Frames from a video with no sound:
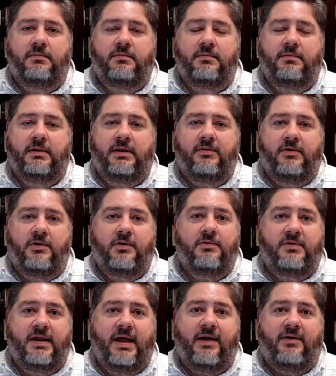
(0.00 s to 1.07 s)
in their own
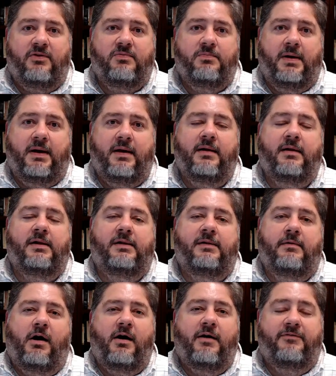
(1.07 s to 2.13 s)
deaths by
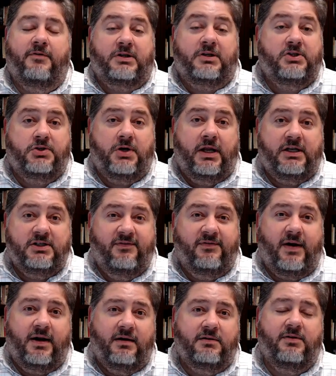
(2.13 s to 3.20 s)
offering strange
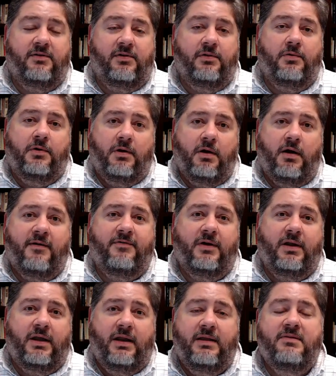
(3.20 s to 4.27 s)
fire to the Lord,
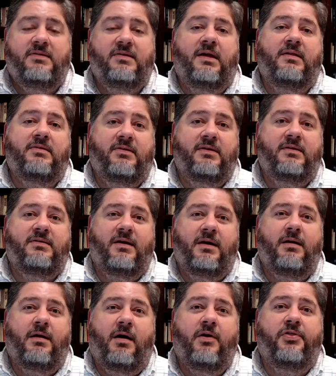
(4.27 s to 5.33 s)
offering an incense that's
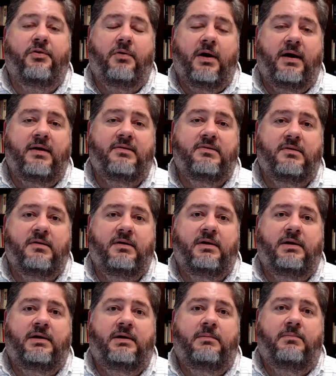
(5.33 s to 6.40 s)
unauthorized
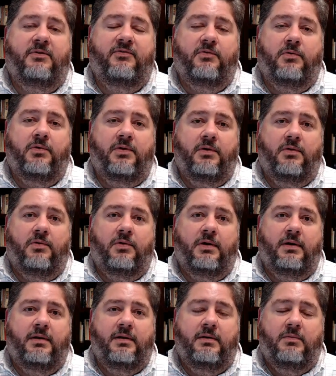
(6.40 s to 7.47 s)
before the
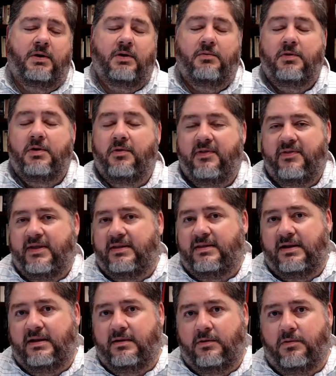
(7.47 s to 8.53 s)
Lord. We don't know that they did
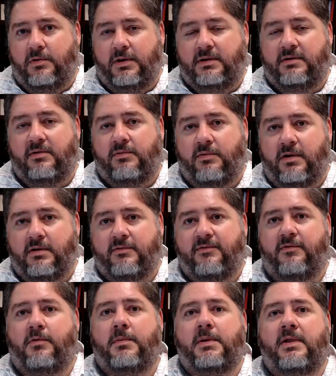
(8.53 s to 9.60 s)
it according to the wrong
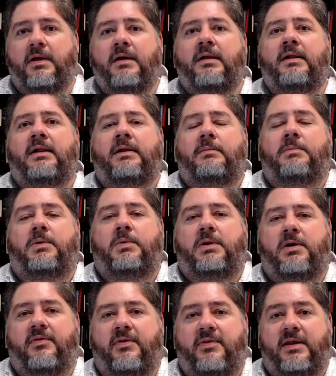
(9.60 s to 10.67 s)
formula, but we
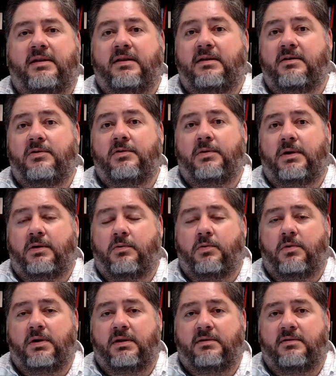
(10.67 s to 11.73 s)
know that they didn't do it
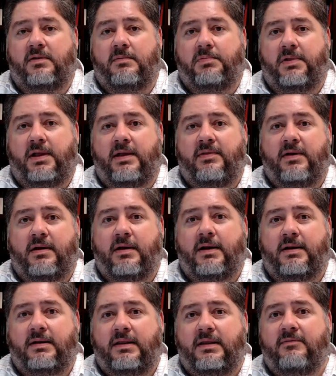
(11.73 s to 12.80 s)
according to the plan that God
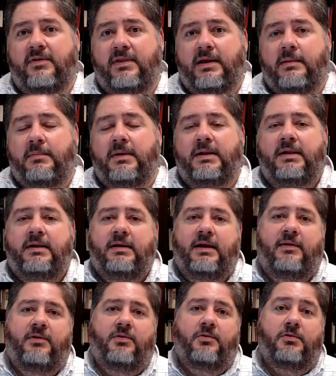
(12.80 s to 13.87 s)
had given them,
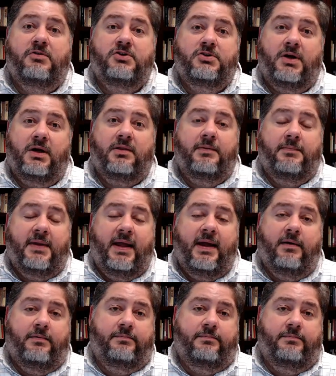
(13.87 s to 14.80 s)
and the Lord struck them down